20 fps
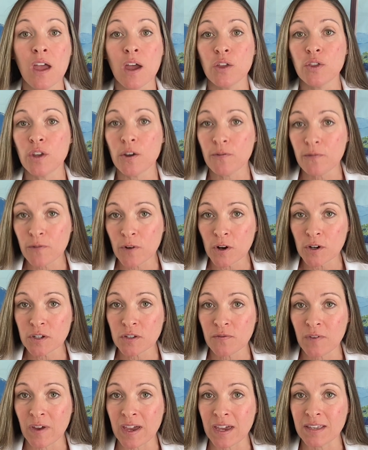The
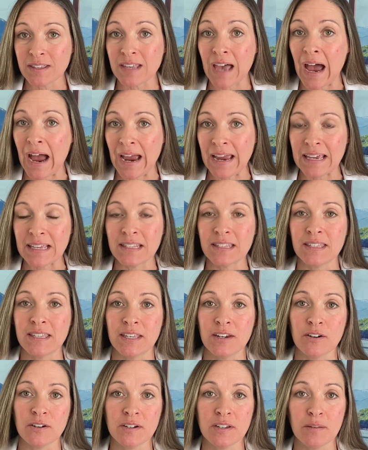first phase I
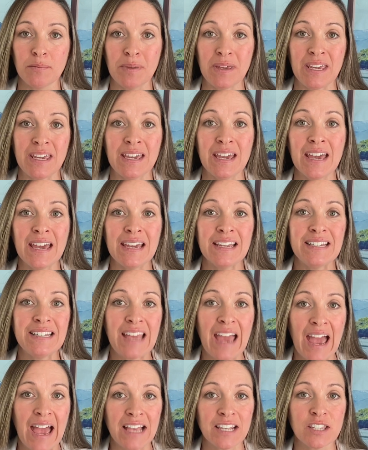consider to be
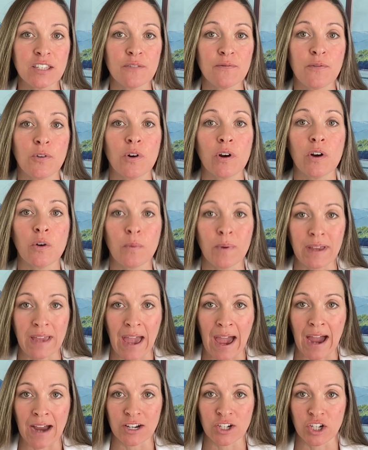test for a
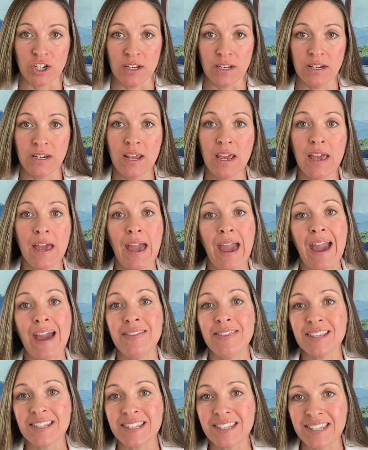reaction.
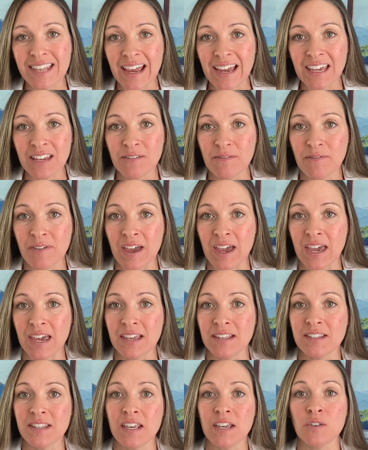And the second
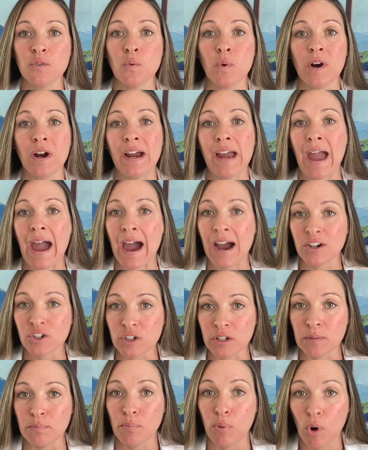phase is where I
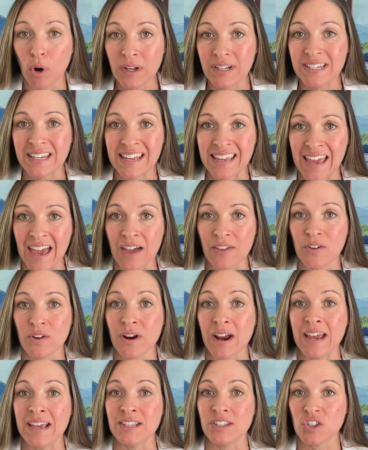actually put together
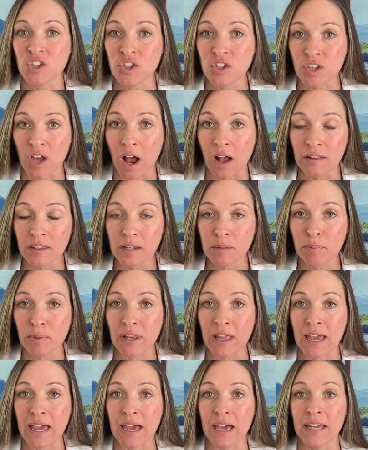a solid
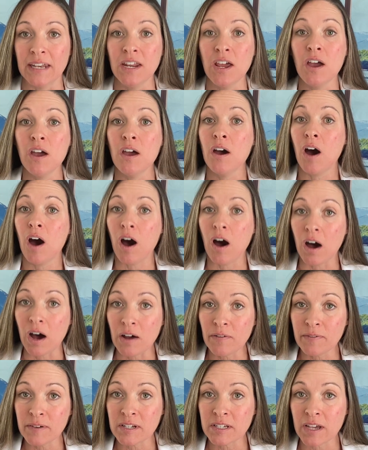plan,
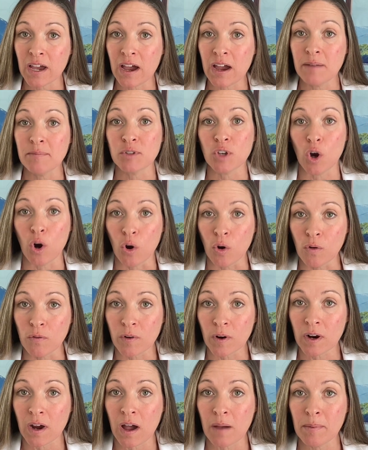oftentimes
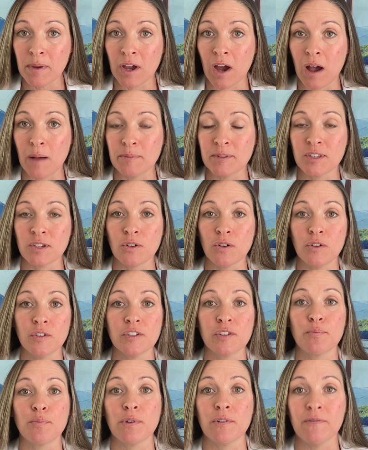overcoming obstacles
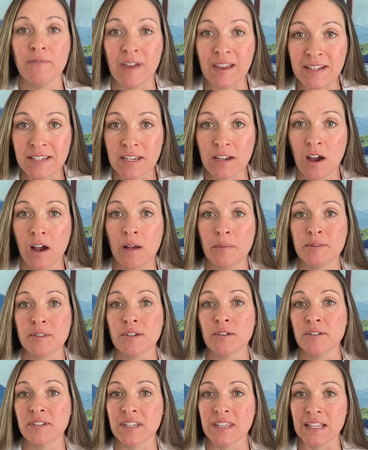or preventing
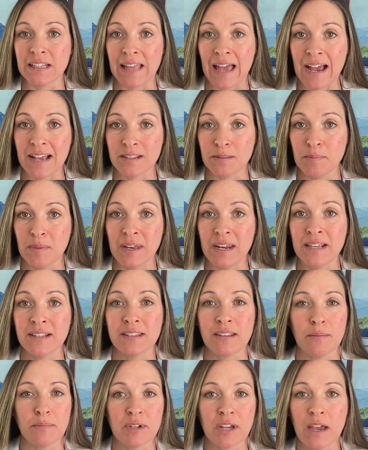obstacles at the last minute,
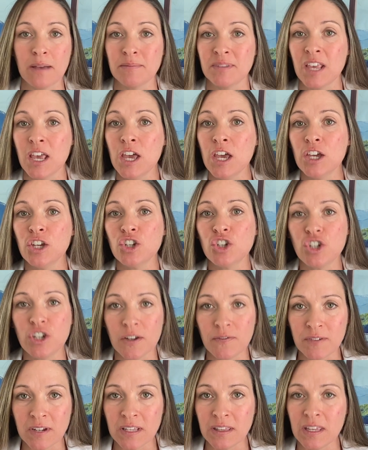sometimes
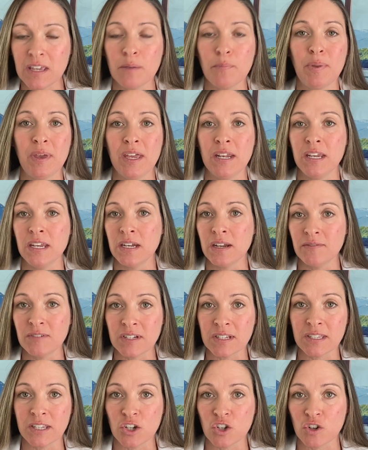shifting the opinion of
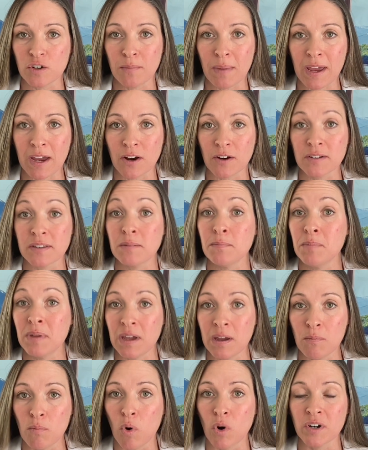decision makers and
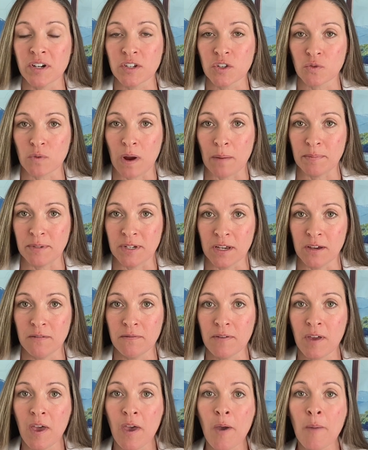being more
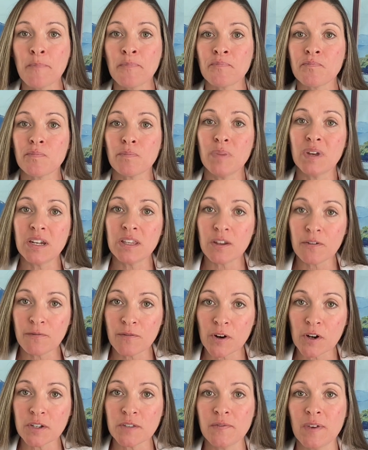disruptive. But in the
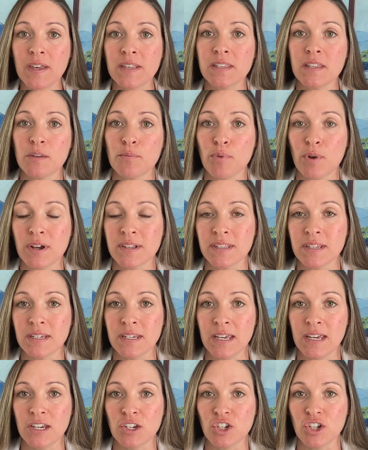first phase of the
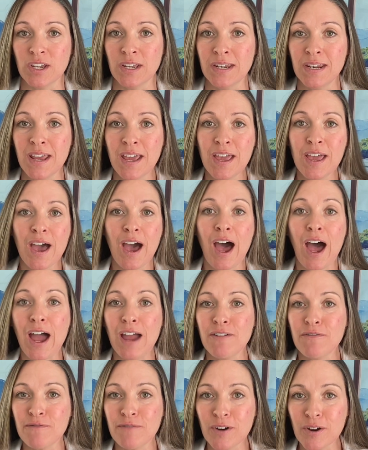presentation,
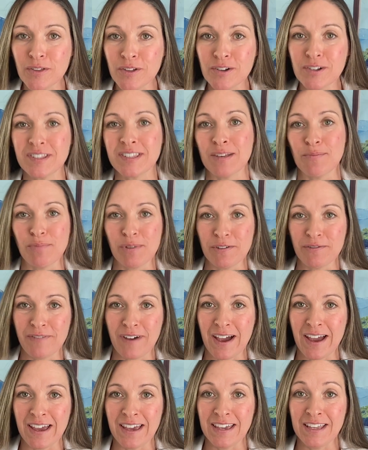I further
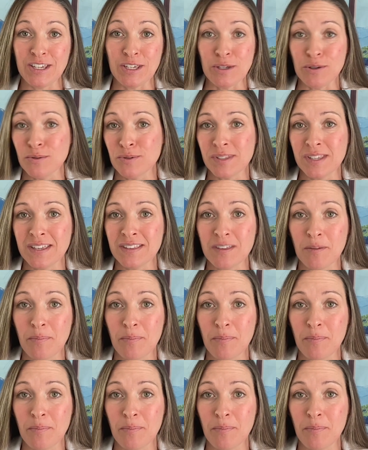simplify it using the